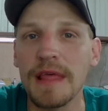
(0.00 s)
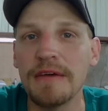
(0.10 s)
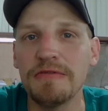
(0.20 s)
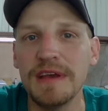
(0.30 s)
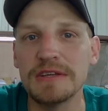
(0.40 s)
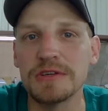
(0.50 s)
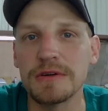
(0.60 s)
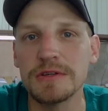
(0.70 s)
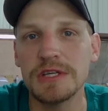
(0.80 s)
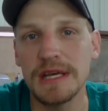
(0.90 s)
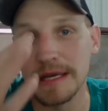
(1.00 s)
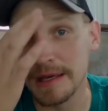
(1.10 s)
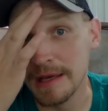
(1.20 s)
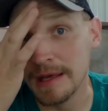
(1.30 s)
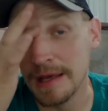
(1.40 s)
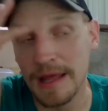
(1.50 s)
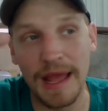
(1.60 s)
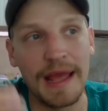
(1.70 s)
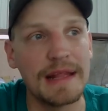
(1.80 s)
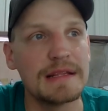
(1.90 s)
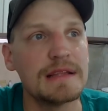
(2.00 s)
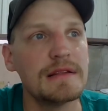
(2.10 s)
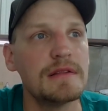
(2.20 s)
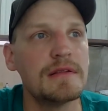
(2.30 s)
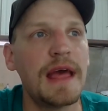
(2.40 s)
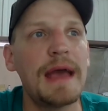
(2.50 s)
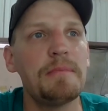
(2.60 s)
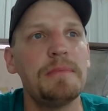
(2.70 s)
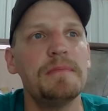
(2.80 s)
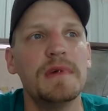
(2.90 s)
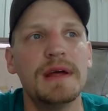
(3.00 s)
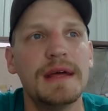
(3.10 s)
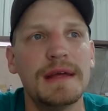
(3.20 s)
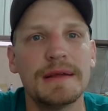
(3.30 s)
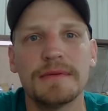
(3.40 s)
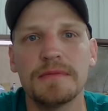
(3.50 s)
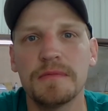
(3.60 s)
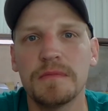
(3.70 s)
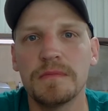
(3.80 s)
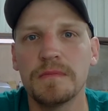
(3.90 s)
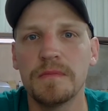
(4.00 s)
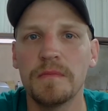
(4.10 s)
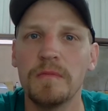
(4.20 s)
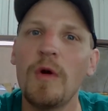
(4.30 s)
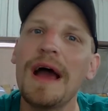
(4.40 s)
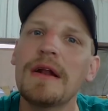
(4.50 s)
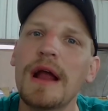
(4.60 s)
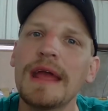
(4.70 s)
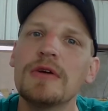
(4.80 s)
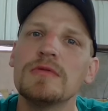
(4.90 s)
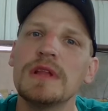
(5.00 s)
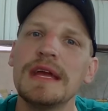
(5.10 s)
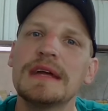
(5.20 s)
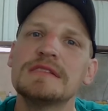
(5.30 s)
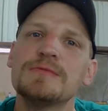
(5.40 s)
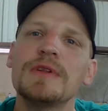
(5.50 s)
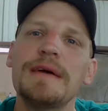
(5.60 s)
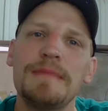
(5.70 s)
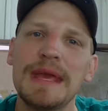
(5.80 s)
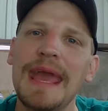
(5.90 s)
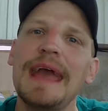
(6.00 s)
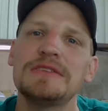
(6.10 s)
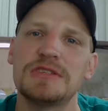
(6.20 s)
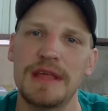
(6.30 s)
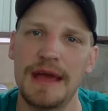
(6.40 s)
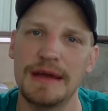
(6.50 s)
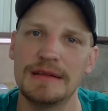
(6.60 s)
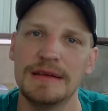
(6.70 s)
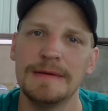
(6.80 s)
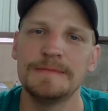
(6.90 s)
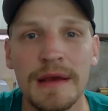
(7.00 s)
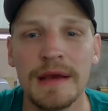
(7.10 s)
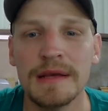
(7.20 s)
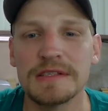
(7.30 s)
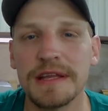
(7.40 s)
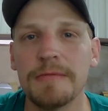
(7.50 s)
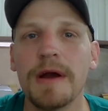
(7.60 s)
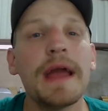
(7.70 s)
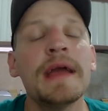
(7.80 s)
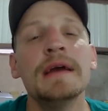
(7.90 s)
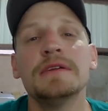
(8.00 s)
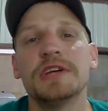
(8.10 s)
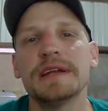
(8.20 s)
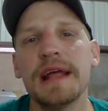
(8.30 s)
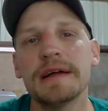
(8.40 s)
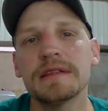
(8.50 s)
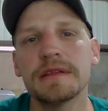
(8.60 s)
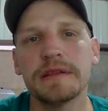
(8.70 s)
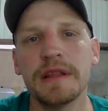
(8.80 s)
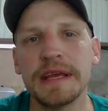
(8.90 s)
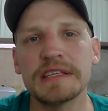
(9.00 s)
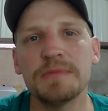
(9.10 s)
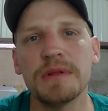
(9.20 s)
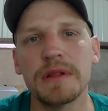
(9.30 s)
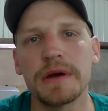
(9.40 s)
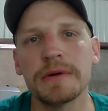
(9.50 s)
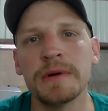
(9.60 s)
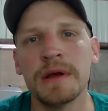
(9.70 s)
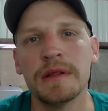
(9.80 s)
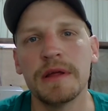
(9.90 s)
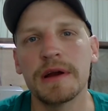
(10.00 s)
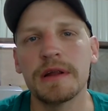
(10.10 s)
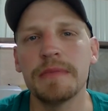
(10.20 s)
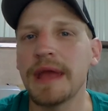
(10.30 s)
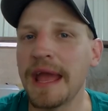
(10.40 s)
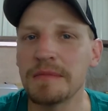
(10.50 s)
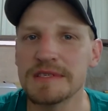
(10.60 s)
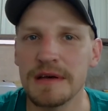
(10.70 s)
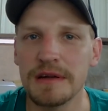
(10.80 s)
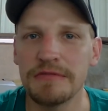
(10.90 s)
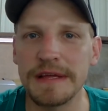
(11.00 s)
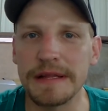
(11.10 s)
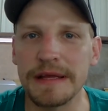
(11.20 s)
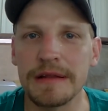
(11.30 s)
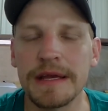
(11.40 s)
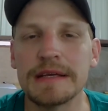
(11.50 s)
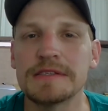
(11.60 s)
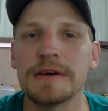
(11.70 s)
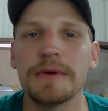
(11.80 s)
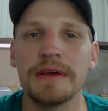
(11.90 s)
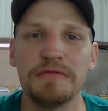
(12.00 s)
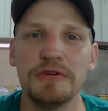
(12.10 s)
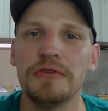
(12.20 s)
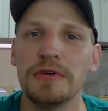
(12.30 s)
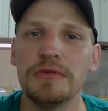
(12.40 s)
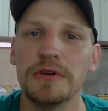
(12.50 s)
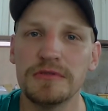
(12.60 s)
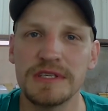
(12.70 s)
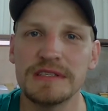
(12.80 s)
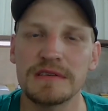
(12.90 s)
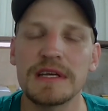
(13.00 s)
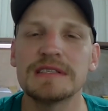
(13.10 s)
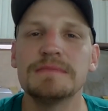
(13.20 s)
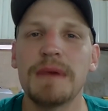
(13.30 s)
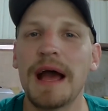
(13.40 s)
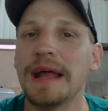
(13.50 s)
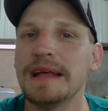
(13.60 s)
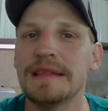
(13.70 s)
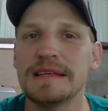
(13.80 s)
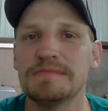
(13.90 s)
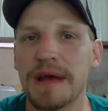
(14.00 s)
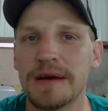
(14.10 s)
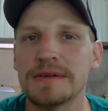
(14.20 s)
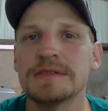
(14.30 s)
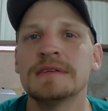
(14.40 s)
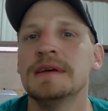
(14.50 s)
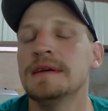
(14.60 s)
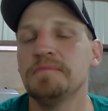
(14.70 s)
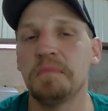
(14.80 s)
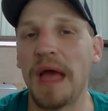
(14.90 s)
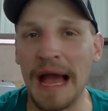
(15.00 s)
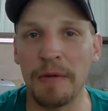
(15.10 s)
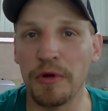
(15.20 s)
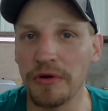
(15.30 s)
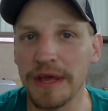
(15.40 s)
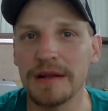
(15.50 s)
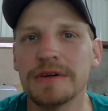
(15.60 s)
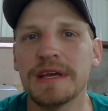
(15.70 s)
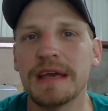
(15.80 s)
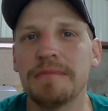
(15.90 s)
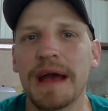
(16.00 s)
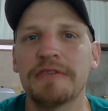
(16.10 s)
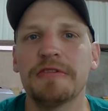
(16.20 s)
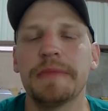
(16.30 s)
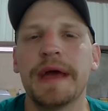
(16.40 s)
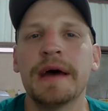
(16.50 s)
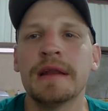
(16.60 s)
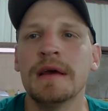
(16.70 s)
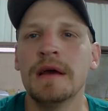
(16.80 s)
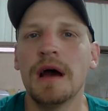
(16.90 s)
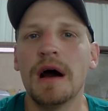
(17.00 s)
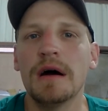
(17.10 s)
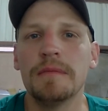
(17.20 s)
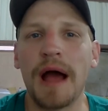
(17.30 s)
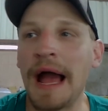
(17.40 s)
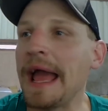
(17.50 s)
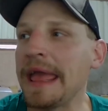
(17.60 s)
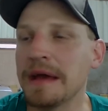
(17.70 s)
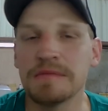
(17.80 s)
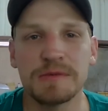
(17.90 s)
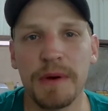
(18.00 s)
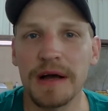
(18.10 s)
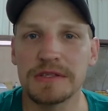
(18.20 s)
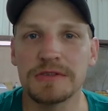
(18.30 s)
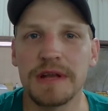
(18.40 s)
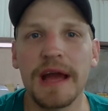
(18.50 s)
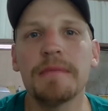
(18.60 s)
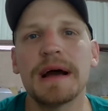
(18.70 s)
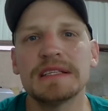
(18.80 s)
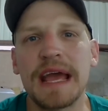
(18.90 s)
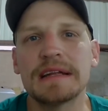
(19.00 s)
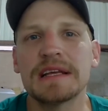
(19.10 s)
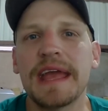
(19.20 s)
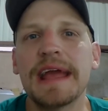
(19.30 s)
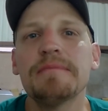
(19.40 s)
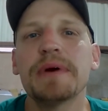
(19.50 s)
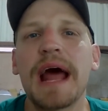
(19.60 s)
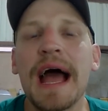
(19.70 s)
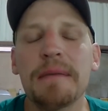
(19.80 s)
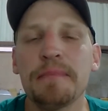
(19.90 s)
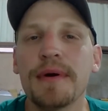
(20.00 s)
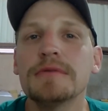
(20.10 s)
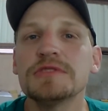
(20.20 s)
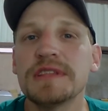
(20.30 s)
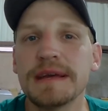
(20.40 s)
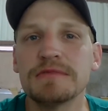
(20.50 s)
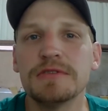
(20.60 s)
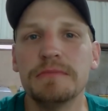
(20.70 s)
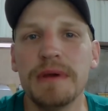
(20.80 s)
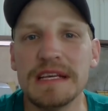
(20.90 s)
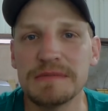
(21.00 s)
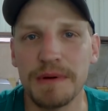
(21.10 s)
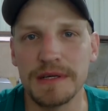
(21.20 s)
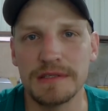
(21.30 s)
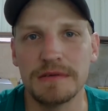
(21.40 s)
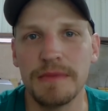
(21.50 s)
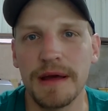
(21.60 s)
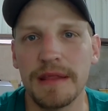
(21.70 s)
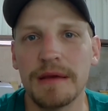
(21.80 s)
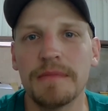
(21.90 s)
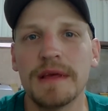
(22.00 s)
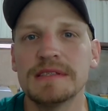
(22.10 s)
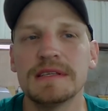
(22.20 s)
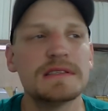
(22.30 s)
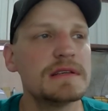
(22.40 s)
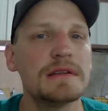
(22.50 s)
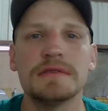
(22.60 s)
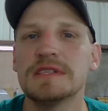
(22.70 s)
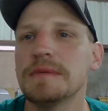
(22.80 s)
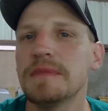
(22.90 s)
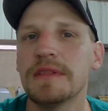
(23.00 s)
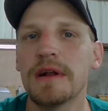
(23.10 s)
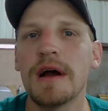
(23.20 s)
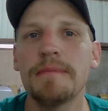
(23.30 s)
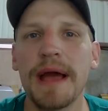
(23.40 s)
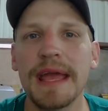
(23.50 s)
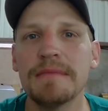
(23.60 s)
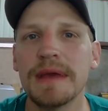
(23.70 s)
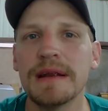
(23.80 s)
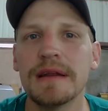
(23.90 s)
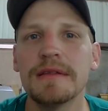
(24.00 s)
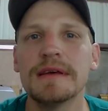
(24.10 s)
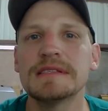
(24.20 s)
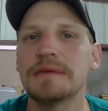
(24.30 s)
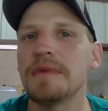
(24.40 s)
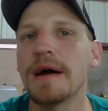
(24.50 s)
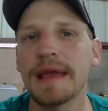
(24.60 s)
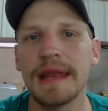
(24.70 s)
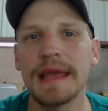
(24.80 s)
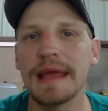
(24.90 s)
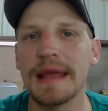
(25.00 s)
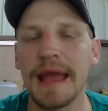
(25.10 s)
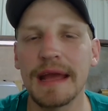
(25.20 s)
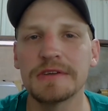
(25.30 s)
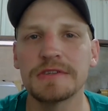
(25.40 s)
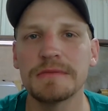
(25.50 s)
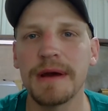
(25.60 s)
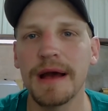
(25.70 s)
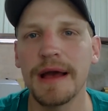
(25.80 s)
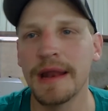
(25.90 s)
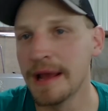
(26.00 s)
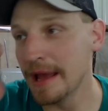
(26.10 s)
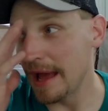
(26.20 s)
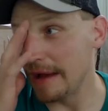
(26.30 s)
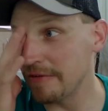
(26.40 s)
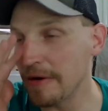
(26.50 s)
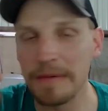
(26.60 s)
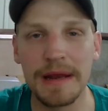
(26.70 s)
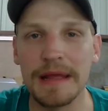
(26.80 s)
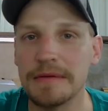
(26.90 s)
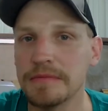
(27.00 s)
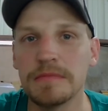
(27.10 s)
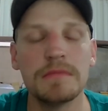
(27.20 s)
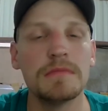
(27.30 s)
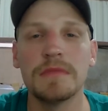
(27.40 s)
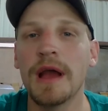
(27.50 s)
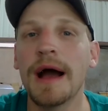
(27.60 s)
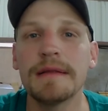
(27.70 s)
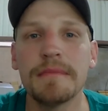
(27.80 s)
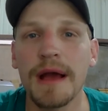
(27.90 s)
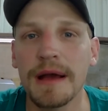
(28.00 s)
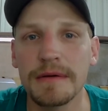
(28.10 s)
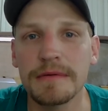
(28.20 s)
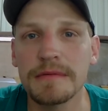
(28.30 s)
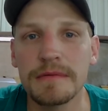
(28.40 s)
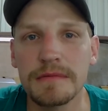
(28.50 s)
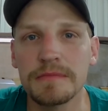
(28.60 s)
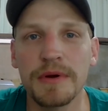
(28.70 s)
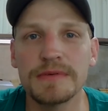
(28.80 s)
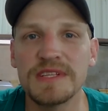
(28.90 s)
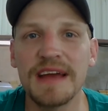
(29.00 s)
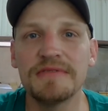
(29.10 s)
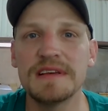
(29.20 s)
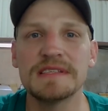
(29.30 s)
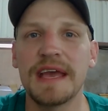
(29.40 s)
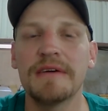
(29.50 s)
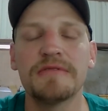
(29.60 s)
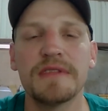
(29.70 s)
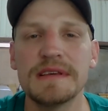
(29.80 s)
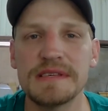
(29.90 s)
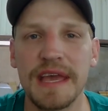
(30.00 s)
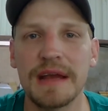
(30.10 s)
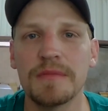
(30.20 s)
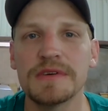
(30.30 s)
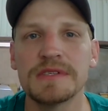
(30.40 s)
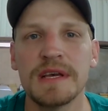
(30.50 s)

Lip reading: that fish on a jig. And that wider angle lens will let me catch that. So anyway, check out the links below. They're going to be Amazon affiliate links. So if you do use these links and buy any of these mounts, I will get a kickback from that. I am sponsored now by Tactacam, but I approached them to be sponsored by them. This isn't something, they're not paying me to do this. I'm not getting any extra by it. I've already gotten my pro staff discount for these cameras.